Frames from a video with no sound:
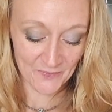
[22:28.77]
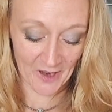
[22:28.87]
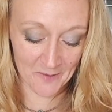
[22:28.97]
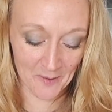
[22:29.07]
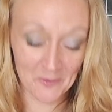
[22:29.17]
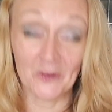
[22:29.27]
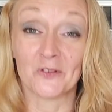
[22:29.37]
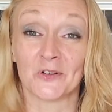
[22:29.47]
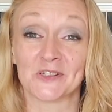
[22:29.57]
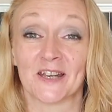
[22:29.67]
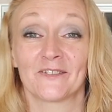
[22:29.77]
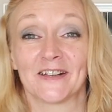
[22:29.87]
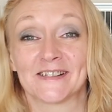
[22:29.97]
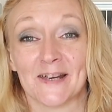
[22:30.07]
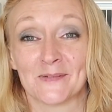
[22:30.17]
I'm looking forward to giving
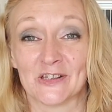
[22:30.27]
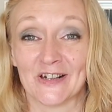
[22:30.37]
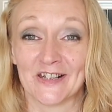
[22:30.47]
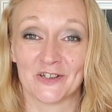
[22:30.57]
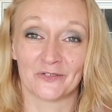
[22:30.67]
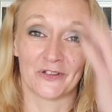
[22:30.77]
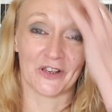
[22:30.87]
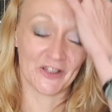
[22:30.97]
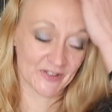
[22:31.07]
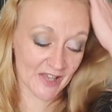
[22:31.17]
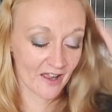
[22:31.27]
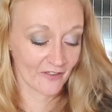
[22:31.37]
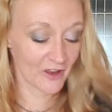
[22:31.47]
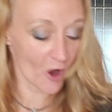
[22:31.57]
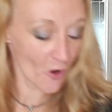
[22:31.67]
it a demonstration for you.
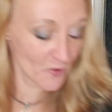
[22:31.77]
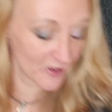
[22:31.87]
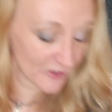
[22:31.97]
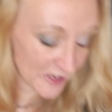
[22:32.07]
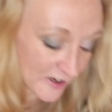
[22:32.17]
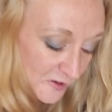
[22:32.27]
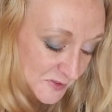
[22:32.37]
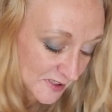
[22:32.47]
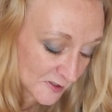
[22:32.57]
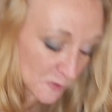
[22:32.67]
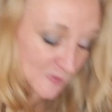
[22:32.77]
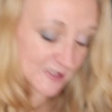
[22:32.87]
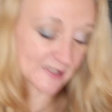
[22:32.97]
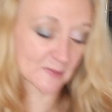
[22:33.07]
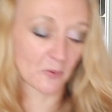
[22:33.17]
The only thing I was a little bit
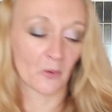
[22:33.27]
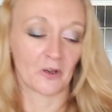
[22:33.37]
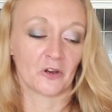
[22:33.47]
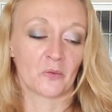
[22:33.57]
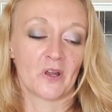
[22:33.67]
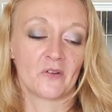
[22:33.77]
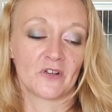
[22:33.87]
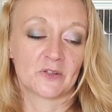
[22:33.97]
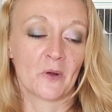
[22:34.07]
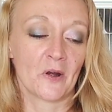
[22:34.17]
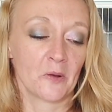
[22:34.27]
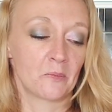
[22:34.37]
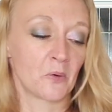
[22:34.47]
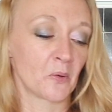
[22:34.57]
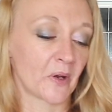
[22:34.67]
disappointed with is when I
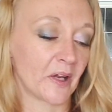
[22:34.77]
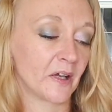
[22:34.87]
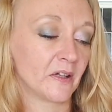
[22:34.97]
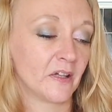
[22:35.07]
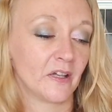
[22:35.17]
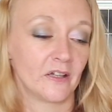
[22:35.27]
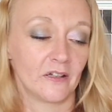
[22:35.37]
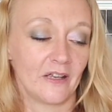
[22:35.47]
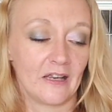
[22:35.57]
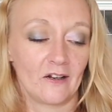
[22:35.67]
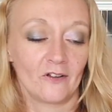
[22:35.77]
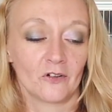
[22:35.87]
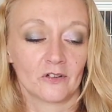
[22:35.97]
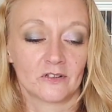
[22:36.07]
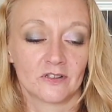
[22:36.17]
bought it, it
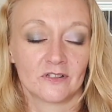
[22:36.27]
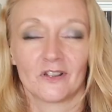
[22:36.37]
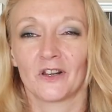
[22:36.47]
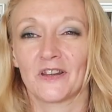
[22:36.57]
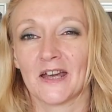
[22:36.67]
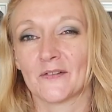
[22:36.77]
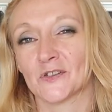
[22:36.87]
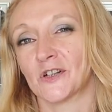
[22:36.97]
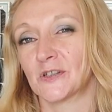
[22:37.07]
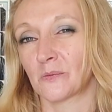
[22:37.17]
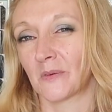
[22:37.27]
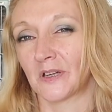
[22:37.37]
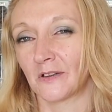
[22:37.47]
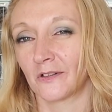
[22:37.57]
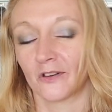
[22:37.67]
looked like the advertisement made
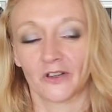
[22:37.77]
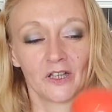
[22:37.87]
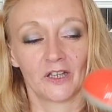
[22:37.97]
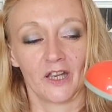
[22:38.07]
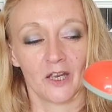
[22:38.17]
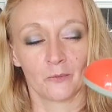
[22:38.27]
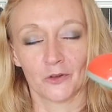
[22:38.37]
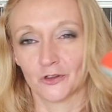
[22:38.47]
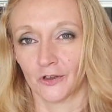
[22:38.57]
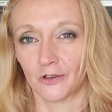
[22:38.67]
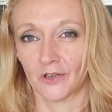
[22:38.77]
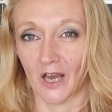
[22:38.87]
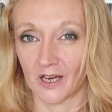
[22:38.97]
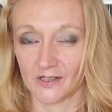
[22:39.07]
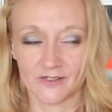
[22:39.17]
it look like it came with 2
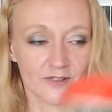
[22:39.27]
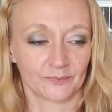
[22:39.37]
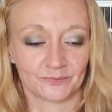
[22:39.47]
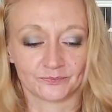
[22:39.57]
heads.